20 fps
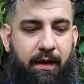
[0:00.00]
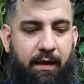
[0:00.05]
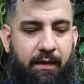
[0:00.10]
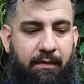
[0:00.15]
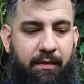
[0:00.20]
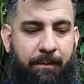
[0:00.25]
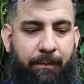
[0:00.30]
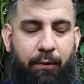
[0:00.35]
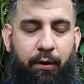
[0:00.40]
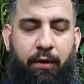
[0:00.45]

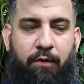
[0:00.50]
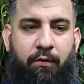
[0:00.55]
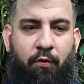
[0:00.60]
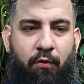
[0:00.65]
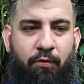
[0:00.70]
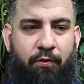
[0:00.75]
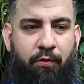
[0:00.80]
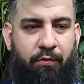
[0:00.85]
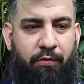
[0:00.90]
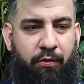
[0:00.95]

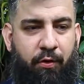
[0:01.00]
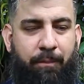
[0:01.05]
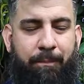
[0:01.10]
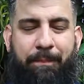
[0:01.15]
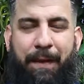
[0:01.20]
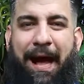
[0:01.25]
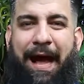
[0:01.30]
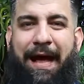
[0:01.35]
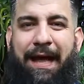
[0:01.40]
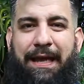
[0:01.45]
they're
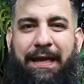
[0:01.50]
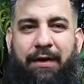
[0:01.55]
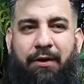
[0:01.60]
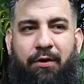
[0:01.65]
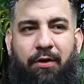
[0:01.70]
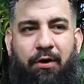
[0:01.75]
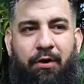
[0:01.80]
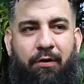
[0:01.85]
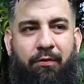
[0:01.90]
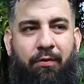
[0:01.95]
buying
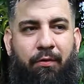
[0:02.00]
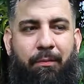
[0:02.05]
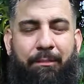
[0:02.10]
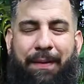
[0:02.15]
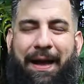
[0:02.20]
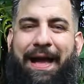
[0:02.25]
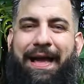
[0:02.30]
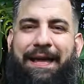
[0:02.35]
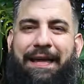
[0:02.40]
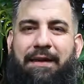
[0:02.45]
they're
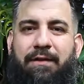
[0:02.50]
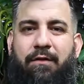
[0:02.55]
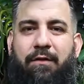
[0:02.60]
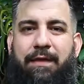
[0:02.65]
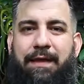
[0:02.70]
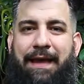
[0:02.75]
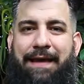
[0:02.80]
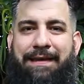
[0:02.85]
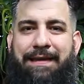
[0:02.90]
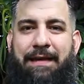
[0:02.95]
buying into
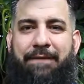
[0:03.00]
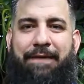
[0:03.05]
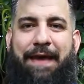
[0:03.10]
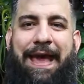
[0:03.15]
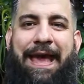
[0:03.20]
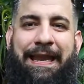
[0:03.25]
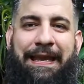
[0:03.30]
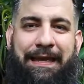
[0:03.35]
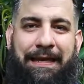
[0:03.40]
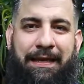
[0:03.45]
the idea of
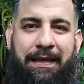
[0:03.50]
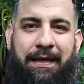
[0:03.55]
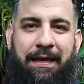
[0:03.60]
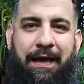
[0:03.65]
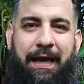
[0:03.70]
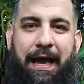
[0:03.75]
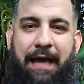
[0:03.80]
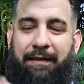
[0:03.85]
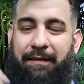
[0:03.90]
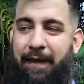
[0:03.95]
Eddie,
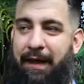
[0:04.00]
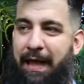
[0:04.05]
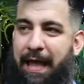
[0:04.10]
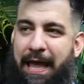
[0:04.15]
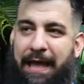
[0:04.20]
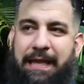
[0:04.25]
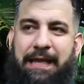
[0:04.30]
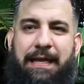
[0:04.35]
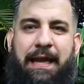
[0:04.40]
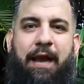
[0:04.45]
as
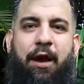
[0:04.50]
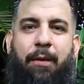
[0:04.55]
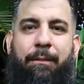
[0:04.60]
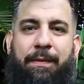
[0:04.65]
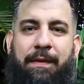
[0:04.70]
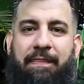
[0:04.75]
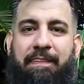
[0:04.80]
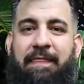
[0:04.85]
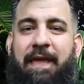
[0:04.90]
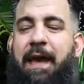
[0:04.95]
Eddie
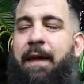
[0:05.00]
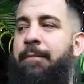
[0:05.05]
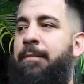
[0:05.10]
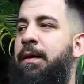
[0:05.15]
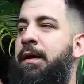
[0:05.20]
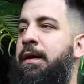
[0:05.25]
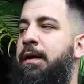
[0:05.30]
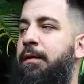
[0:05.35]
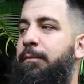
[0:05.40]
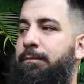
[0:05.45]
helping them
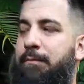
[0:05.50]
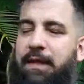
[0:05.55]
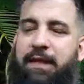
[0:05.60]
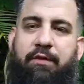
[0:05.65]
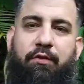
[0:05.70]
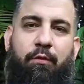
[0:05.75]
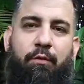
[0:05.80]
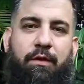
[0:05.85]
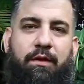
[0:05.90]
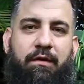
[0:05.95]
meet
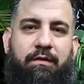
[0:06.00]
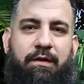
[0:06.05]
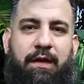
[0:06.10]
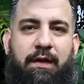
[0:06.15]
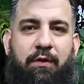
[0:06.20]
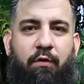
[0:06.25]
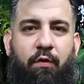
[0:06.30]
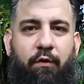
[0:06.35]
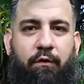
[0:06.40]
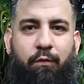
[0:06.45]
their real
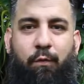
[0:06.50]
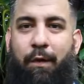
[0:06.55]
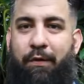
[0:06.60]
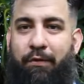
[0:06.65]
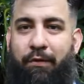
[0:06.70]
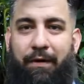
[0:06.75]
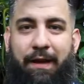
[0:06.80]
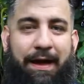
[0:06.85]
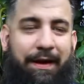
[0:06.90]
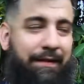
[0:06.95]
estate goals,
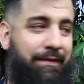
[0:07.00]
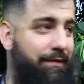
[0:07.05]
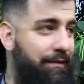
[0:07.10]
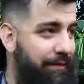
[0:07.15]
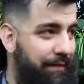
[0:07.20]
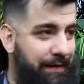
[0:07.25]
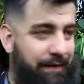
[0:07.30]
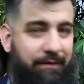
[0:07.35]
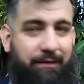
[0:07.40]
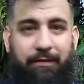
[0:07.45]
whether or not it's
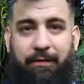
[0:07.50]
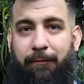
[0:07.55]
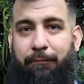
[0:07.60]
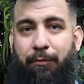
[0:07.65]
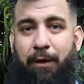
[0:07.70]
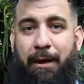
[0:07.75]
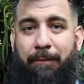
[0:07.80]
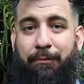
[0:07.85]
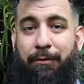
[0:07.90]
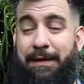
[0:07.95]
leasing the
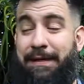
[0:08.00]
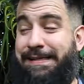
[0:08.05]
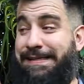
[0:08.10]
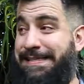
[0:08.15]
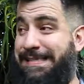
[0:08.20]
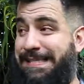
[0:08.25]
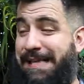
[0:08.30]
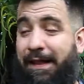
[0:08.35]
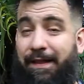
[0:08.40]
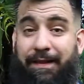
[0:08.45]
property,
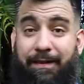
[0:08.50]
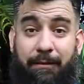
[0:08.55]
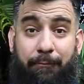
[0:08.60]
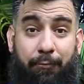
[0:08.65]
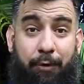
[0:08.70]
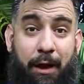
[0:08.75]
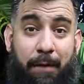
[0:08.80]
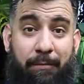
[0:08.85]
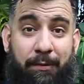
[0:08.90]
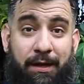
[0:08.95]
selling the
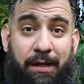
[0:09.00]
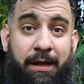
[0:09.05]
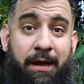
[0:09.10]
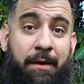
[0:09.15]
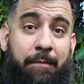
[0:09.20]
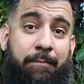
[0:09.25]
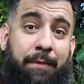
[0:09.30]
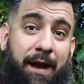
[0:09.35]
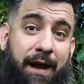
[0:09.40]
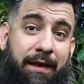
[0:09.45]
property,
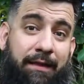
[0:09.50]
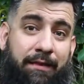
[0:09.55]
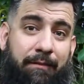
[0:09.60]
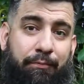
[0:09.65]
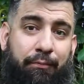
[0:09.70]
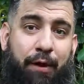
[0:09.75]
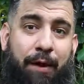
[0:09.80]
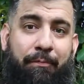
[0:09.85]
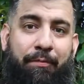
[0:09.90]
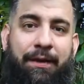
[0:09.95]
buying the
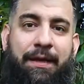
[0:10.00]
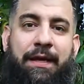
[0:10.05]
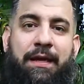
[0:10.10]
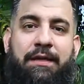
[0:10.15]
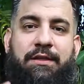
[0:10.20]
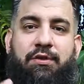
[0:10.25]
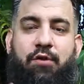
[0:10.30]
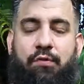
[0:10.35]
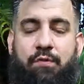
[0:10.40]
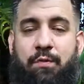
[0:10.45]
property.
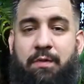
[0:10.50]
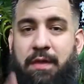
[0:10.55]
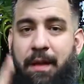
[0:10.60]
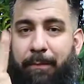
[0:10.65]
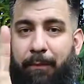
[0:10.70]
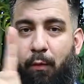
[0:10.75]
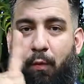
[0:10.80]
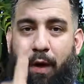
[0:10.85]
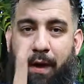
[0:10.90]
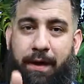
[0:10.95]
So
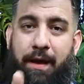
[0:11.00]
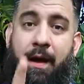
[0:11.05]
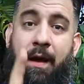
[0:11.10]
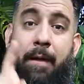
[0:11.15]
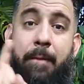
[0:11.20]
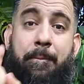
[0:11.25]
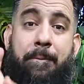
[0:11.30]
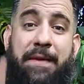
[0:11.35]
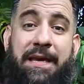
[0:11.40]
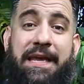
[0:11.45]
number 1,
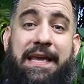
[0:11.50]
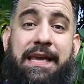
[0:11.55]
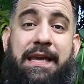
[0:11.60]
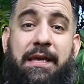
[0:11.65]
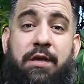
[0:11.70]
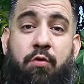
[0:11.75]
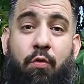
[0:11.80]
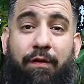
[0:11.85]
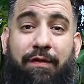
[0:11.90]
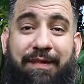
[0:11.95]
be
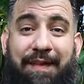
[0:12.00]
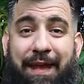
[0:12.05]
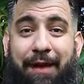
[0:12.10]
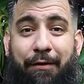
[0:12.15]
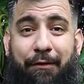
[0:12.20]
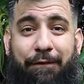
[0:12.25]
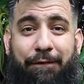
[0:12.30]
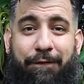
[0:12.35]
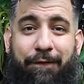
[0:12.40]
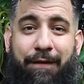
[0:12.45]

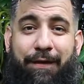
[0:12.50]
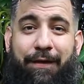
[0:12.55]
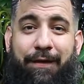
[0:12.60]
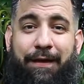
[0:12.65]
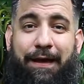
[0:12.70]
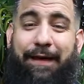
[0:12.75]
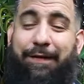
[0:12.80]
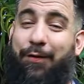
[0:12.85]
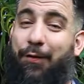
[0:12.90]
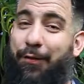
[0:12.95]
yourself.
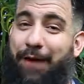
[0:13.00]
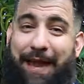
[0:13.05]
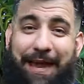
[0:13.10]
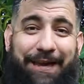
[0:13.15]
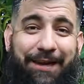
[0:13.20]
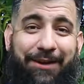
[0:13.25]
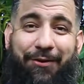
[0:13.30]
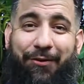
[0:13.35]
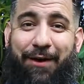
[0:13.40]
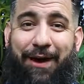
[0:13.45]
It's okay
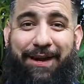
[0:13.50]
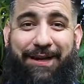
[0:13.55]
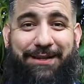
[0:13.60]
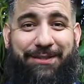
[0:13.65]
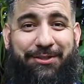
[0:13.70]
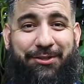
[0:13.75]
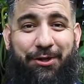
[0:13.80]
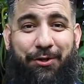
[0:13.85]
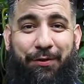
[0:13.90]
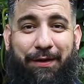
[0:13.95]
to crack a
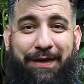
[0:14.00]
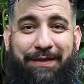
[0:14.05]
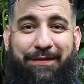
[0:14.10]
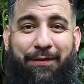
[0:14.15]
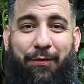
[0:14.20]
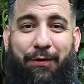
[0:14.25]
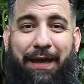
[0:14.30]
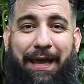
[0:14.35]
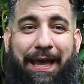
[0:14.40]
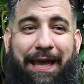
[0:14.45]
joke. It's
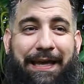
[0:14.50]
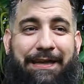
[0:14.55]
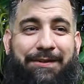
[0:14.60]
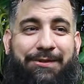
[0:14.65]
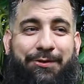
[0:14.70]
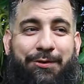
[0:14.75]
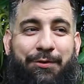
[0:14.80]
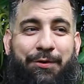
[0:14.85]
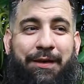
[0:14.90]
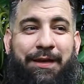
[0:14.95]
okay
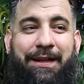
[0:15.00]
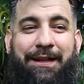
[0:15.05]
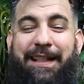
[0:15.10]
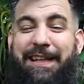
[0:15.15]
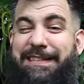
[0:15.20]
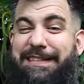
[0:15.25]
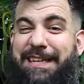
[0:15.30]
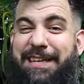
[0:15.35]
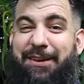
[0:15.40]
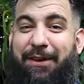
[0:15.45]
to,
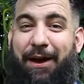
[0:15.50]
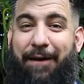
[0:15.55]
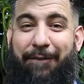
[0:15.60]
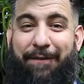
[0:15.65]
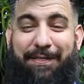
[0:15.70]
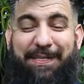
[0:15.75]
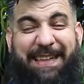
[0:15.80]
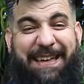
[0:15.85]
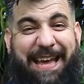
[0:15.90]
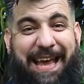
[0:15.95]
let's say you have a
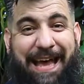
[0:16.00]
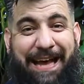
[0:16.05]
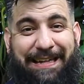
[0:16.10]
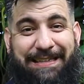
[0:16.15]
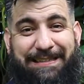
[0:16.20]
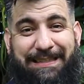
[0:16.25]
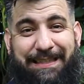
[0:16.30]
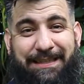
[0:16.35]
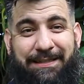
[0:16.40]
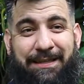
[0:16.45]
thick
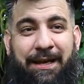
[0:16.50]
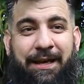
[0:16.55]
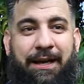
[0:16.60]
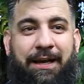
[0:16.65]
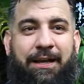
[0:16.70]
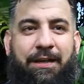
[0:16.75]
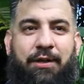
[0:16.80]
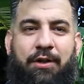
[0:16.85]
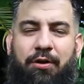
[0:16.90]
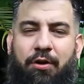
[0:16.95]
accent,
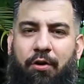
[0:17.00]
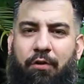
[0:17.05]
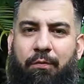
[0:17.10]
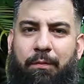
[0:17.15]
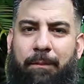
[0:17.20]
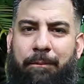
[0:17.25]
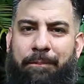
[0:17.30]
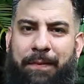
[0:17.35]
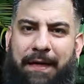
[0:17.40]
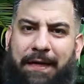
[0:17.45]

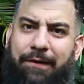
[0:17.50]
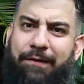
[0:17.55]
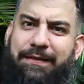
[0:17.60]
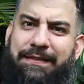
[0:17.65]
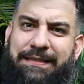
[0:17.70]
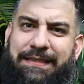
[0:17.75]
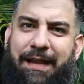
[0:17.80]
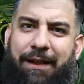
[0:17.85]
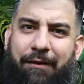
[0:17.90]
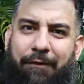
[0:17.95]
be
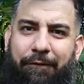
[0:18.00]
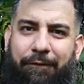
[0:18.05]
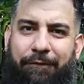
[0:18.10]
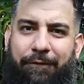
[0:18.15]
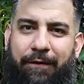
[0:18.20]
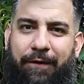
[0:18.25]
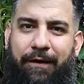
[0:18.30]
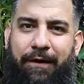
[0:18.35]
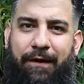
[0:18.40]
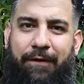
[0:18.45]
yourself.
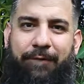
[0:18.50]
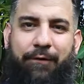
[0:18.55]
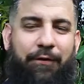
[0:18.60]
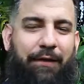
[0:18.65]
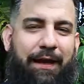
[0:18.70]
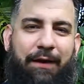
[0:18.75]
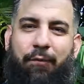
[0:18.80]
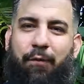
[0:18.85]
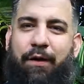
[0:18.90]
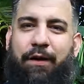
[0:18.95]
If you
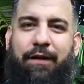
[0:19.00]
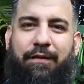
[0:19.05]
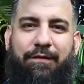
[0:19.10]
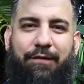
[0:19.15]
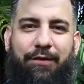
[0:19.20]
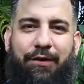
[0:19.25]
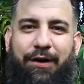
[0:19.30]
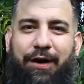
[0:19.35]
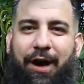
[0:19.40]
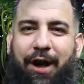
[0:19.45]
like wearing a
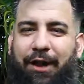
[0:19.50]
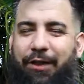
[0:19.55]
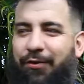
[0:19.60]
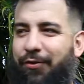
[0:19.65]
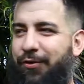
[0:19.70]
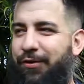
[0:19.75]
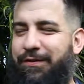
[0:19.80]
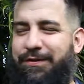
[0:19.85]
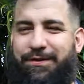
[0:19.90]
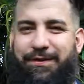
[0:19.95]
certain
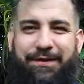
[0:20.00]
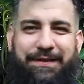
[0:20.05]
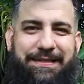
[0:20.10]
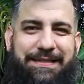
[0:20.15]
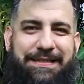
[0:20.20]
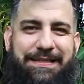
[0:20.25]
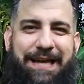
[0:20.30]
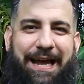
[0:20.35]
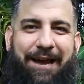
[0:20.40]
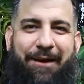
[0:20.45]
color or a certain
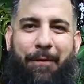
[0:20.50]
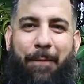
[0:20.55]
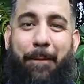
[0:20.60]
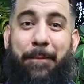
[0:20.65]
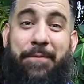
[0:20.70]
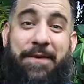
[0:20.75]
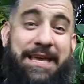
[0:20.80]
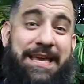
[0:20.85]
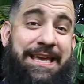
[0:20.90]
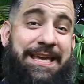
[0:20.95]
style,
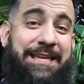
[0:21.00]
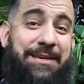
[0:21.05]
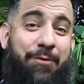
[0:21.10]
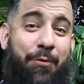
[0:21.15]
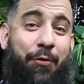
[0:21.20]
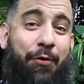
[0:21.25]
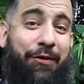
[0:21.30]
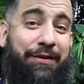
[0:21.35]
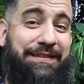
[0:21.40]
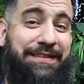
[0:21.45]
be
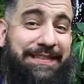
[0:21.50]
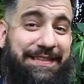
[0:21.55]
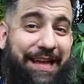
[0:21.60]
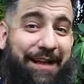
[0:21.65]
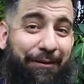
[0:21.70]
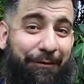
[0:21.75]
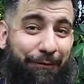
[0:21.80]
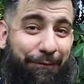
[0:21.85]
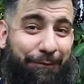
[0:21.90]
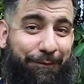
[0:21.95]

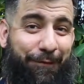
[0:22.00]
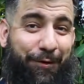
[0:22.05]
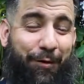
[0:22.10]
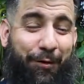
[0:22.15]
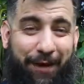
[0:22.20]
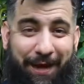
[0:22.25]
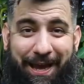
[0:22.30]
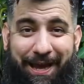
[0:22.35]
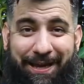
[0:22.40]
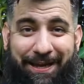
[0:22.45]
yourself,
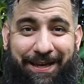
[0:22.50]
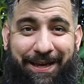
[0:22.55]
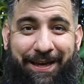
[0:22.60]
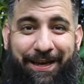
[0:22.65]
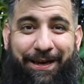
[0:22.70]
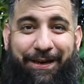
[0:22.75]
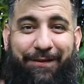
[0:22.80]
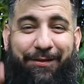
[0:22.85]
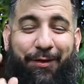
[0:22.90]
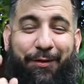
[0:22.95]
okay?
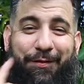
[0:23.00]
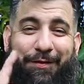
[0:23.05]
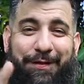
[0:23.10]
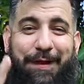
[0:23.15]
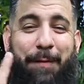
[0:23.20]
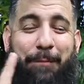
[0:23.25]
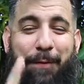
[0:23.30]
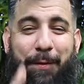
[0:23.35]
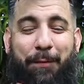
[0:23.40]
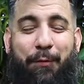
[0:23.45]
So
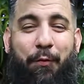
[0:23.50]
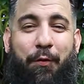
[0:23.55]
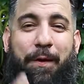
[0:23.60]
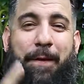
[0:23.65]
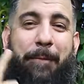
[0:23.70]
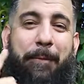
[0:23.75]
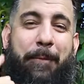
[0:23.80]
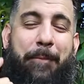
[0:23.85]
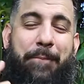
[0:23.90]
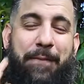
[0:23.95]
step number
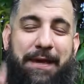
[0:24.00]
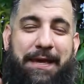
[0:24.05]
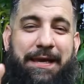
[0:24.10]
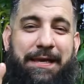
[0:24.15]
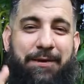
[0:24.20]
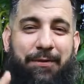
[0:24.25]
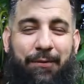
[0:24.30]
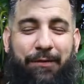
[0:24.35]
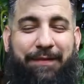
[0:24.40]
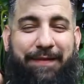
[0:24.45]
1, be
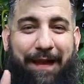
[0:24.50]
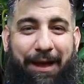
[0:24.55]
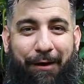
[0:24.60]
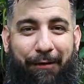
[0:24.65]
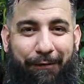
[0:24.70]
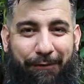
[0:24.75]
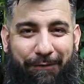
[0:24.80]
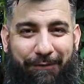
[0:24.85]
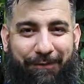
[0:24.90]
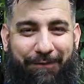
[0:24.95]

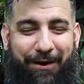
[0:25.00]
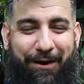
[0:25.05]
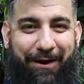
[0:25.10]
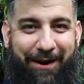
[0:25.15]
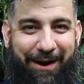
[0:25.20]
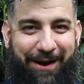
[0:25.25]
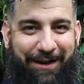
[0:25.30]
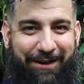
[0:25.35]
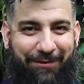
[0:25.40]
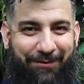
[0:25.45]
yourself, all
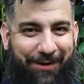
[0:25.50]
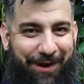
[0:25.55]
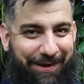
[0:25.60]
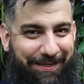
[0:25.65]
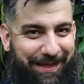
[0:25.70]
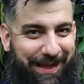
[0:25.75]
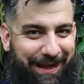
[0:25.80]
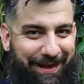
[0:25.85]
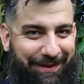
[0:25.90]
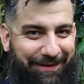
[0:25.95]
right? You got
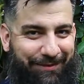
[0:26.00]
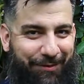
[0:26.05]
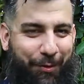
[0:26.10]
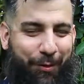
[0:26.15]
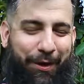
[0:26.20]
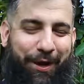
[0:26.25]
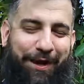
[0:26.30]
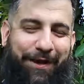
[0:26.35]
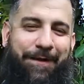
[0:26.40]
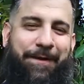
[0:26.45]
that?
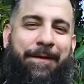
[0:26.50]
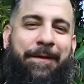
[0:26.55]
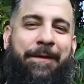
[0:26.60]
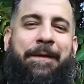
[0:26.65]
Okay.